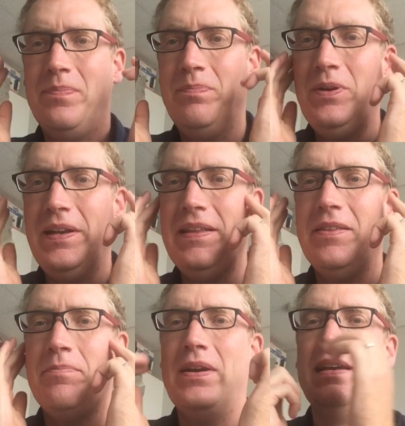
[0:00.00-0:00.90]
put in
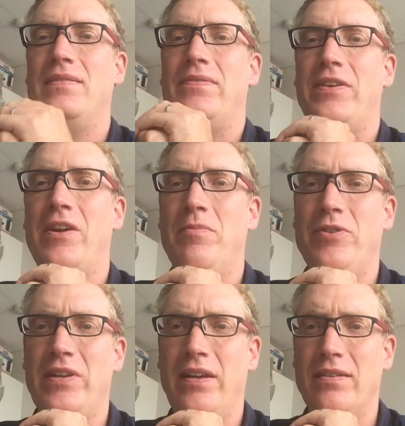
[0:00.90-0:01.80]
the brains of the
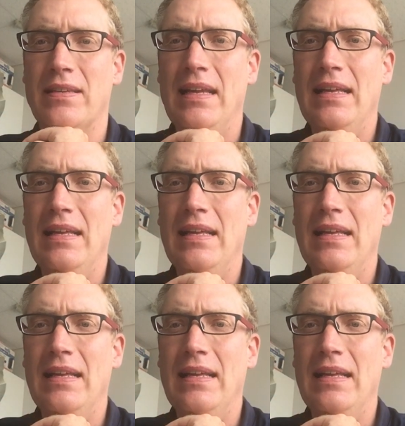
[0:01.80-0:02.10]
arbitrators